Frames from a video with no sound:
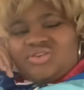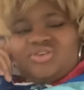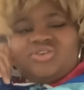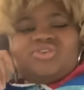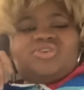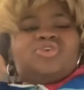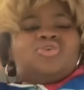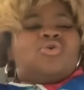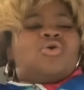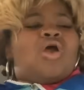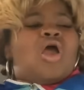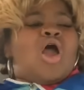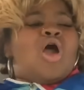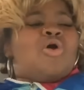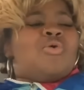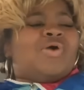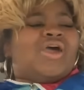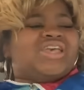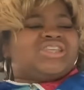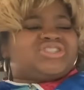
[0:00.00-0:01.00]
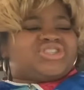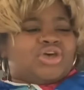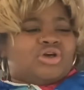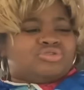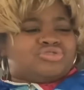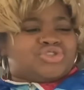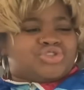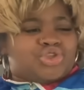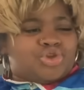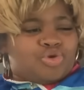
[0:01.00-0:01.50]
You're always so
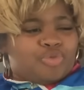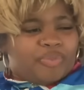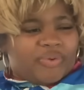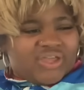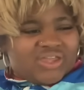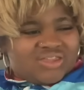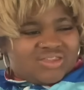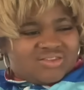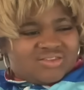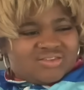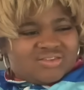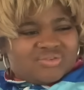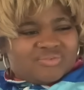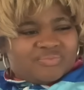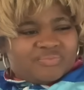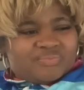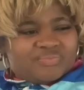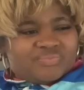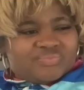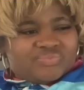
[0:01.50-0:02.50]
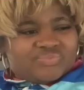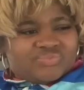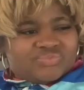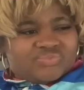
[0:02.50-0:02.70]
stupid. Could you just